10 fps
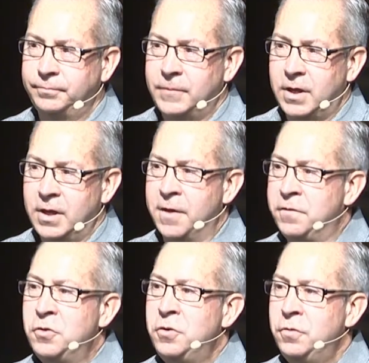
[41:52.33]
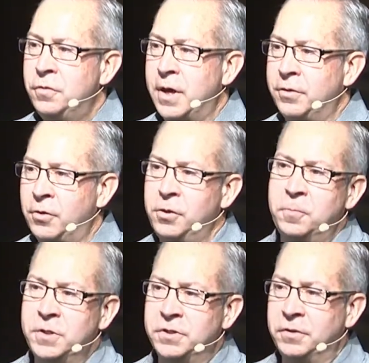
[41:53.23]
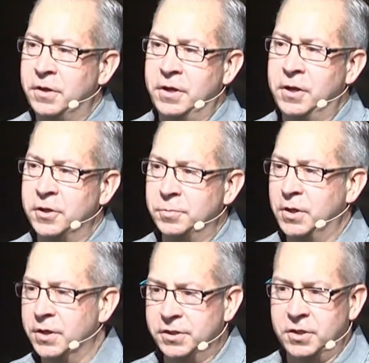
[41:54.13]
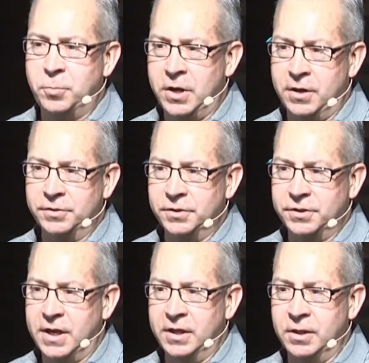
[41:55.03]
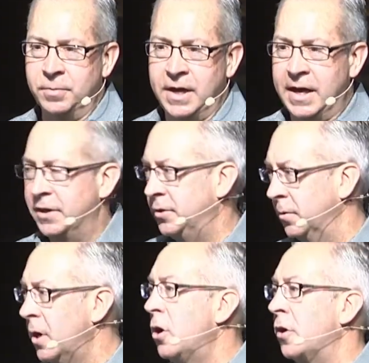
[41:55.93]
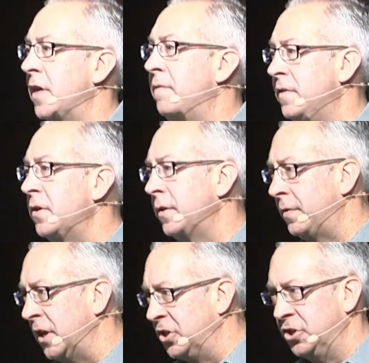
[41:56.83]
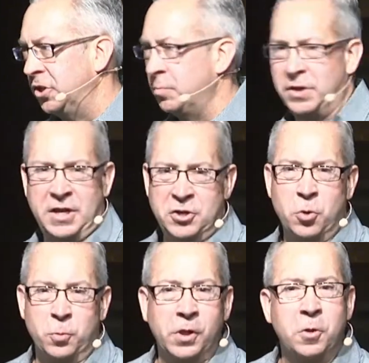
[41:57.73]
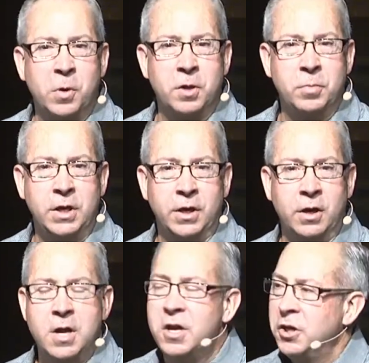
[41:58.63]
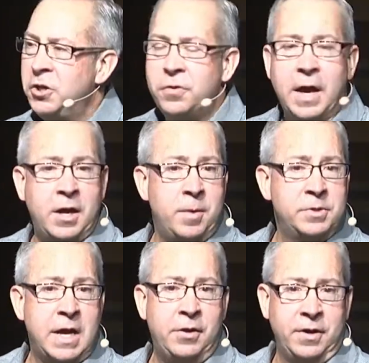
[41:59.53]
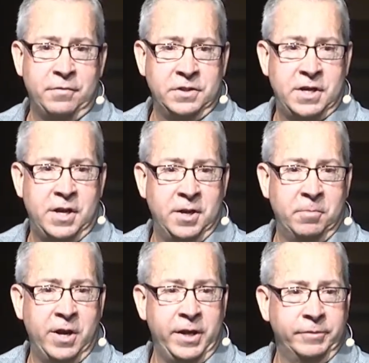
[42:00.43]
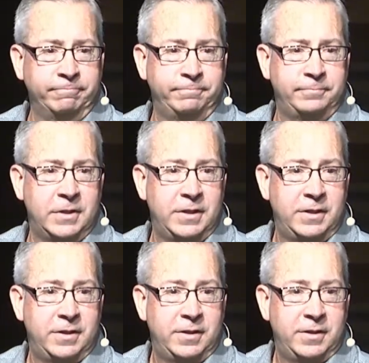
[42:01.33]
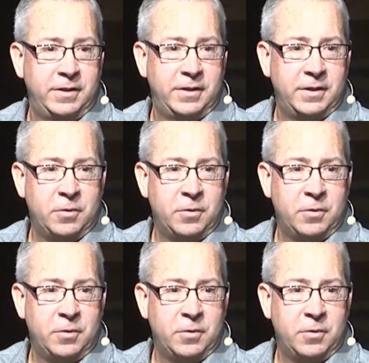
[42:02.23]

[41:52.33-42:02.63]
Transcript: If you knew that the only reason they're here is because someone else is telling them they had to, or they feel that they should, but they don't really want to be here. You know, that comes out every time, right? When